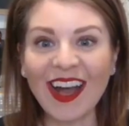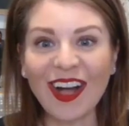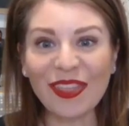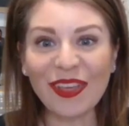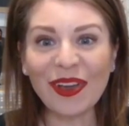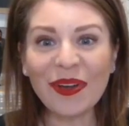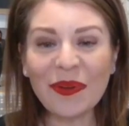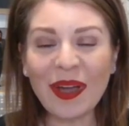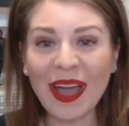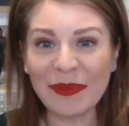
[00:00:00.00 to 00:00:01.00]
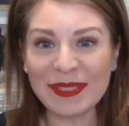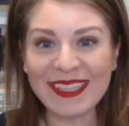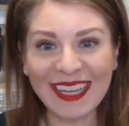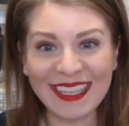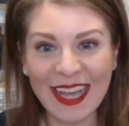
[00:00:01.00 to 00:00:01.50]
Although I was an
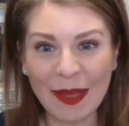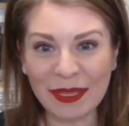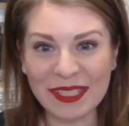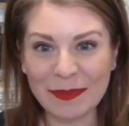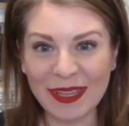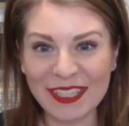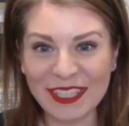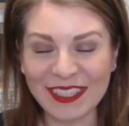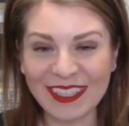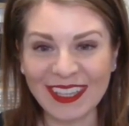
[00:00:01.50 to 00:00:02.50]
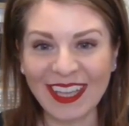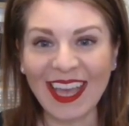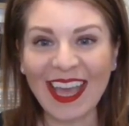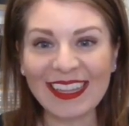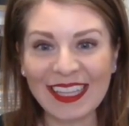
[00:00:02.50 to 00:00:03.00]
economics major
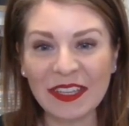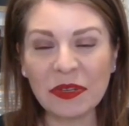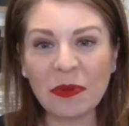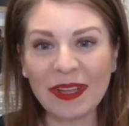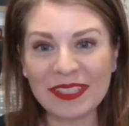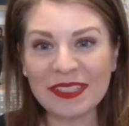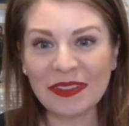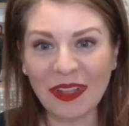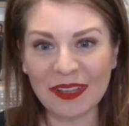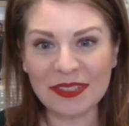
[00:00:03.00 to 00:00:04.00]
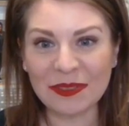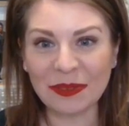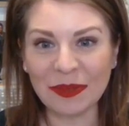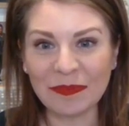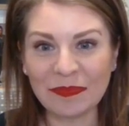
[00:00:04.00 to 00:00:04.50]
and later went to law
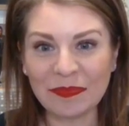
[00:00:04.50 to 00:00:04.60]
school,